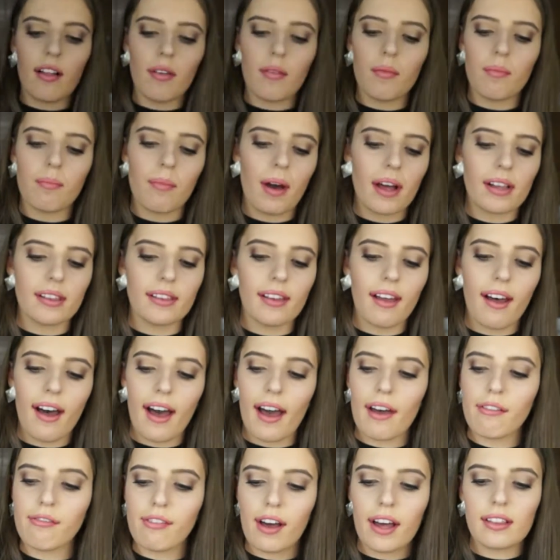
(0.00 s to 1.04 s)
my
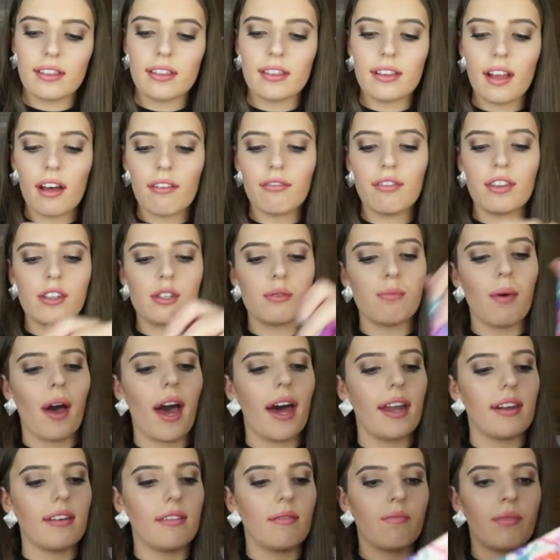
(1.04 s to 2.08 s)
life. I love this
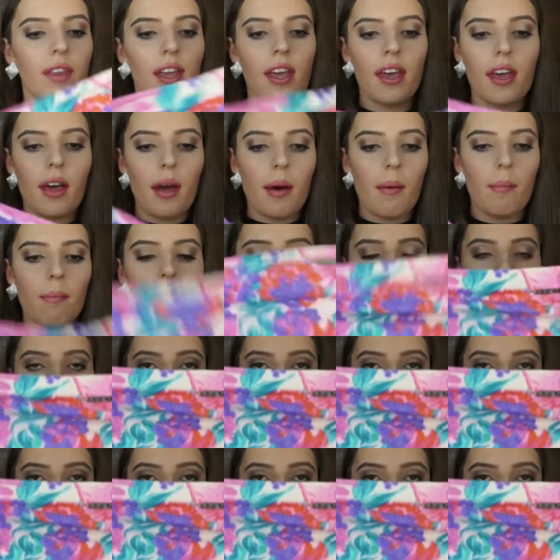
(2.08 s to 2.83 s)
pattern. But